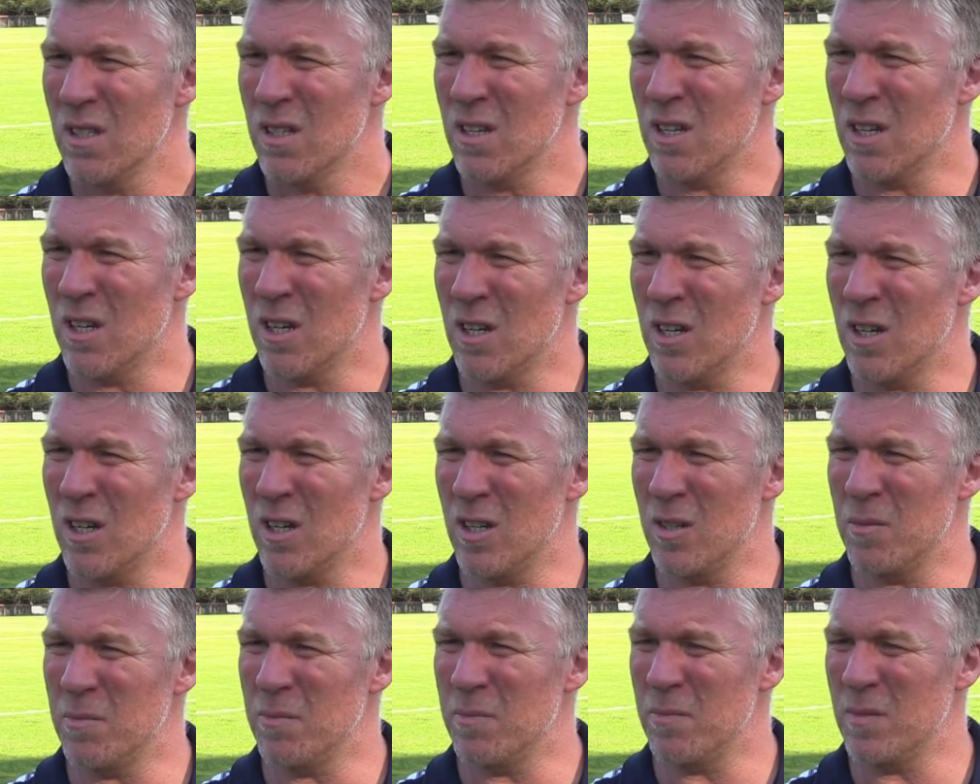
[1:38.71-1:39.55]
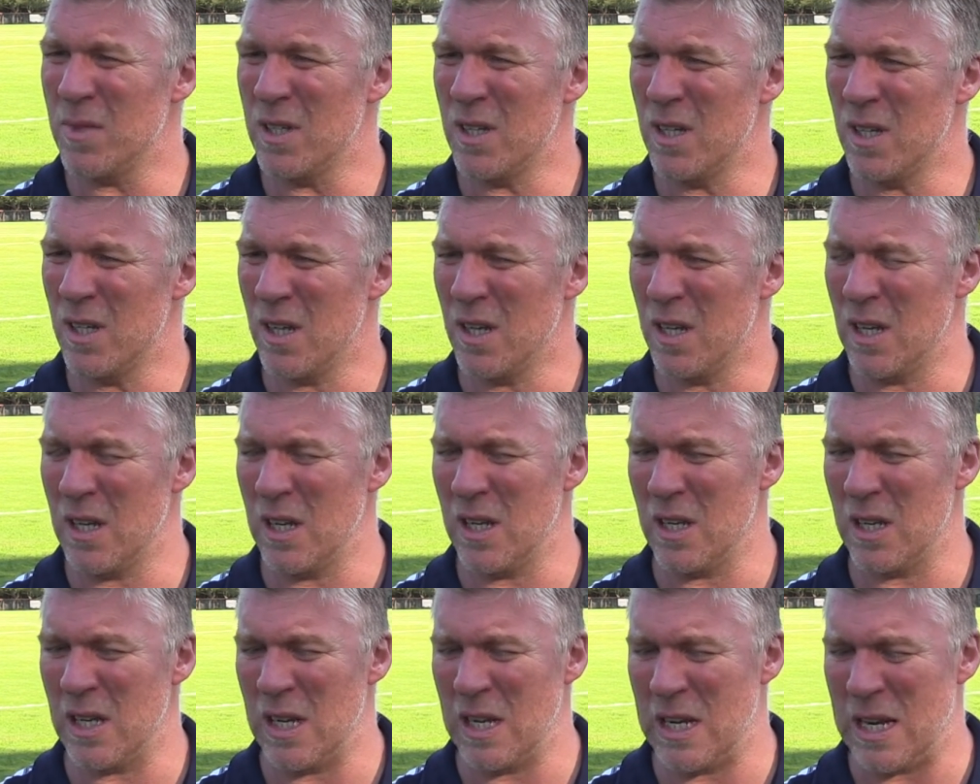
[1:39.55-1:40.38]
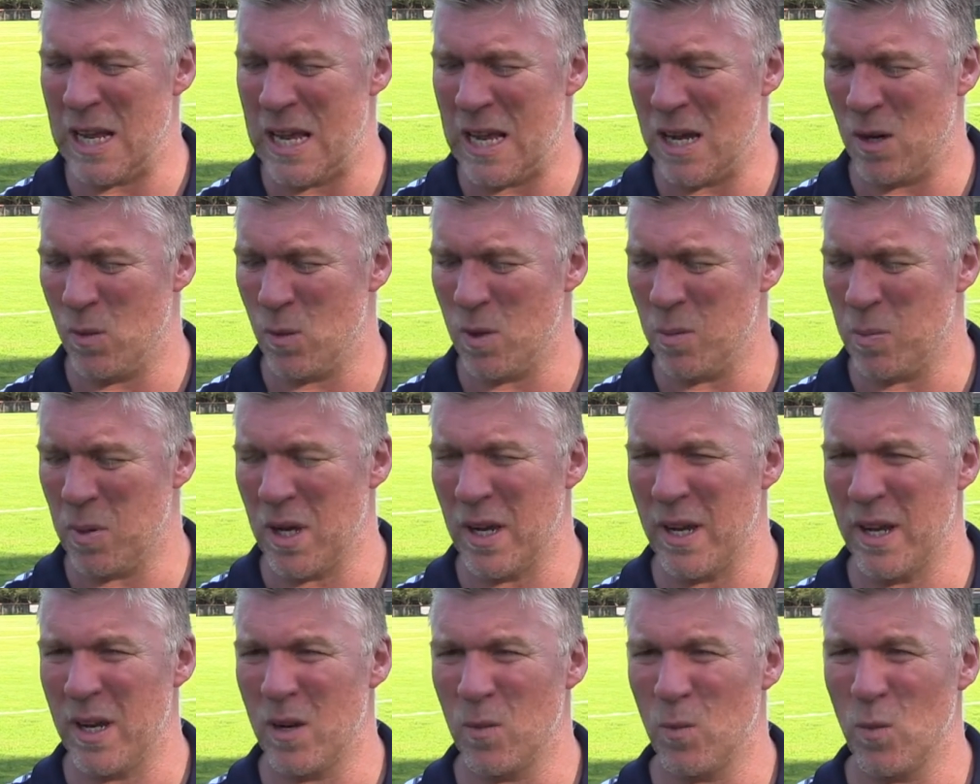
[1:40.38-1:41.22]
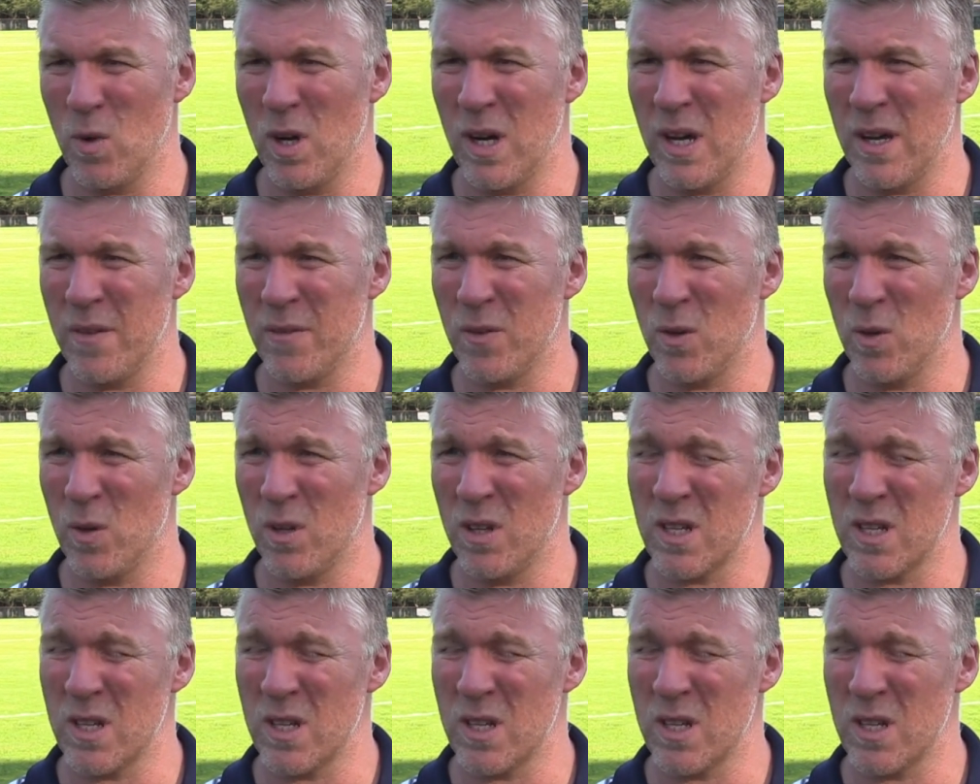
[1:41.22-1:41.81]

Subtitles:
in how we're playing and what have you,